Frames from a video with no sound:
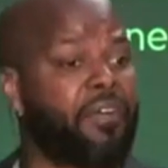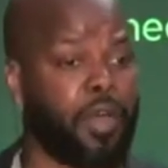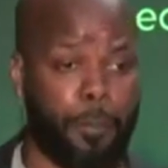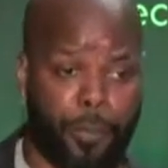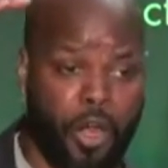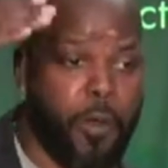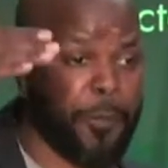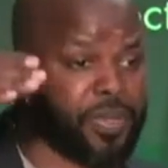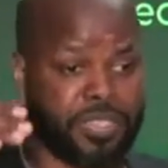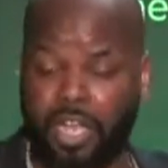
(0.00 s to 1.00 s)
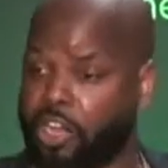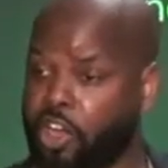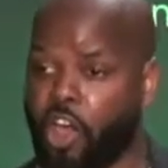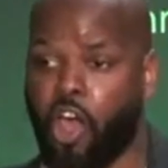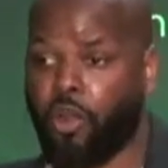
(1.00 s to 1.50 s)
have a purpose, a
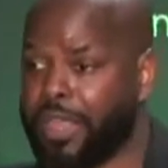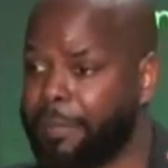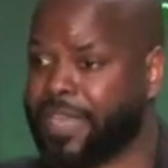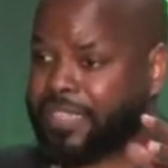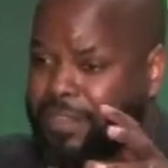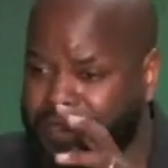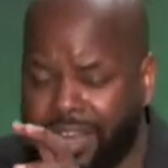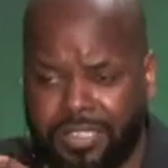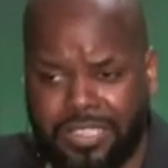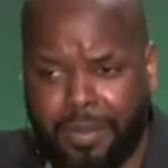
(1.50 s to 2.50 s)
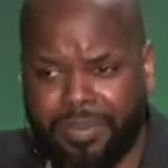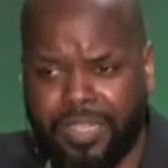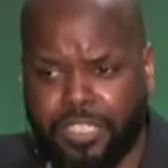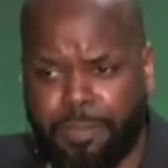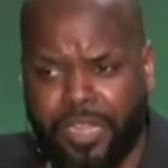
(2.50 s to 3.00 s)
calling, because if there's
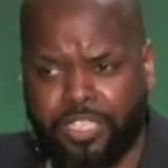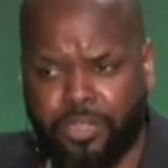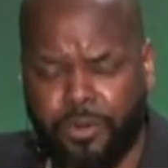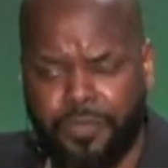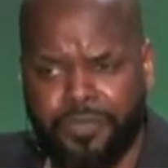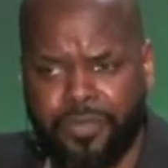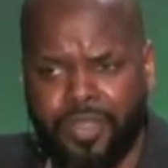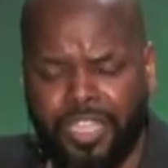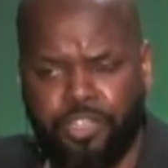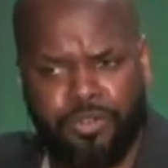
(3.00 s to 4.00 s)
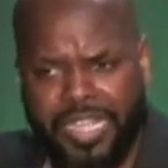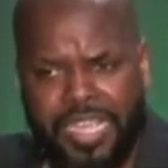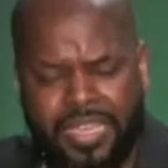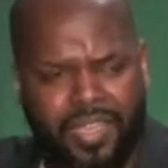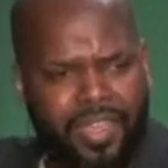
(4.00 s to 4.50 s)
something special and
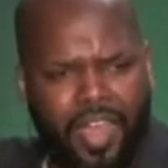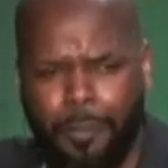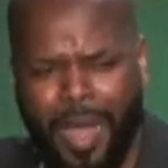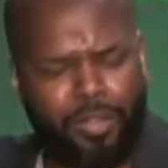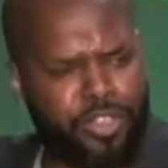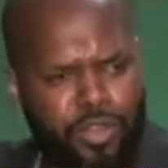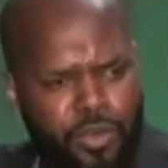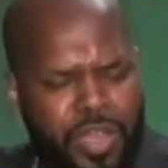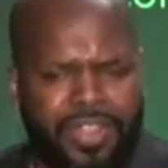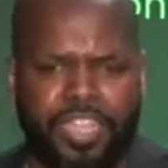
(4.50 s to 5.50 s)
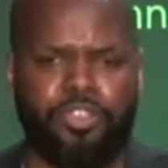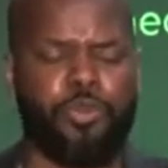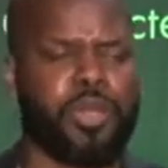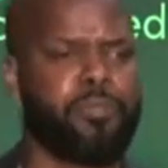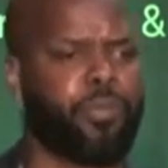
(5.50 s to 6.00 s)
unique about you, then
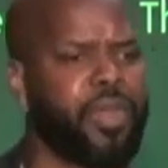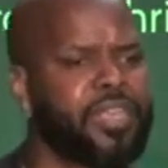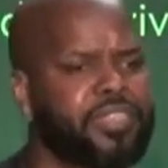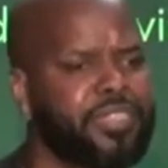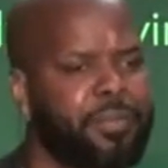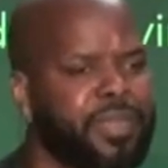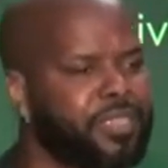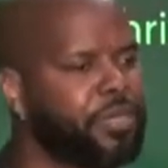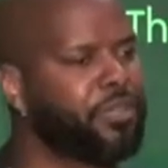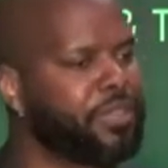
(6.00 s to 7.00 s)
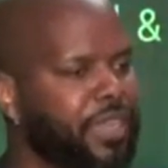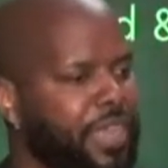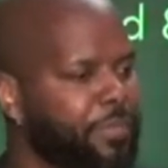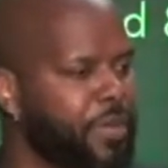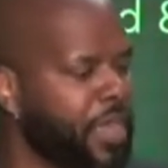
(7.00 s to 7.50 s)
you can bring something to the
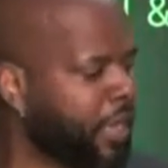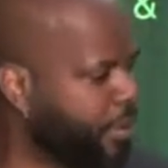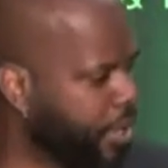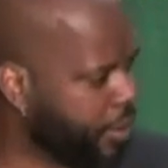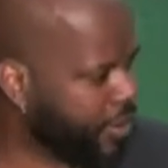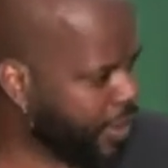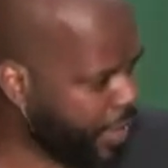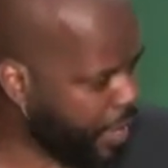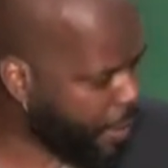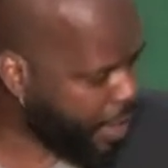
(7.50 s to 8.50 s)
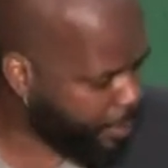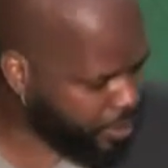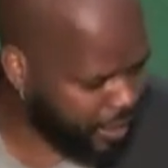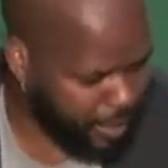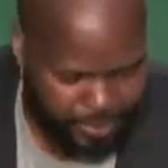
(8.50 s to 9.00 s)
table. Come on,
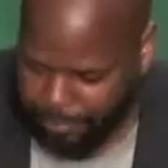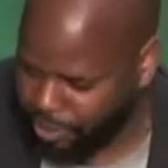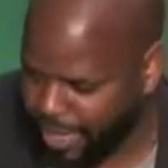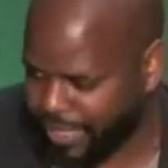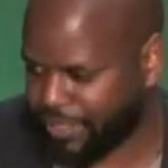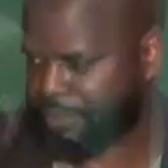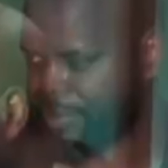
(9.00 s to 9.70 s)
elbow your neighbor, tell them, you got